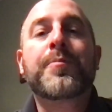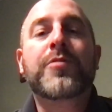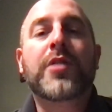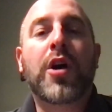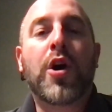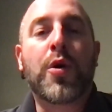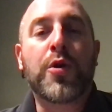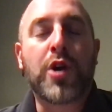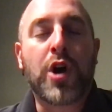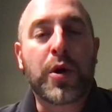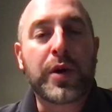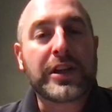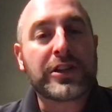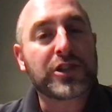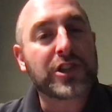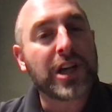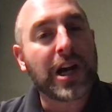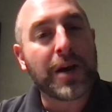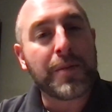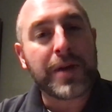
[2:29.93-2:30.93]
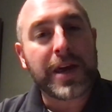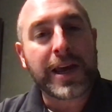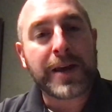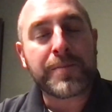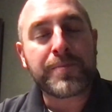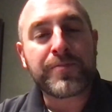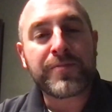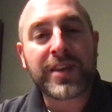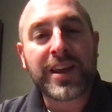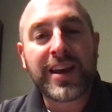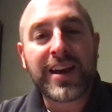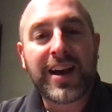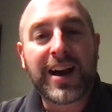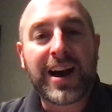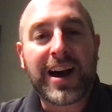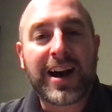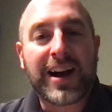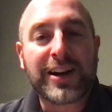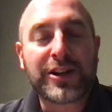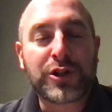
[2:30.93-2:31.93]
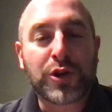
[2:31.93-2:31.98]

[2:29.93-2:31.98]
Oh no, he's coming uh,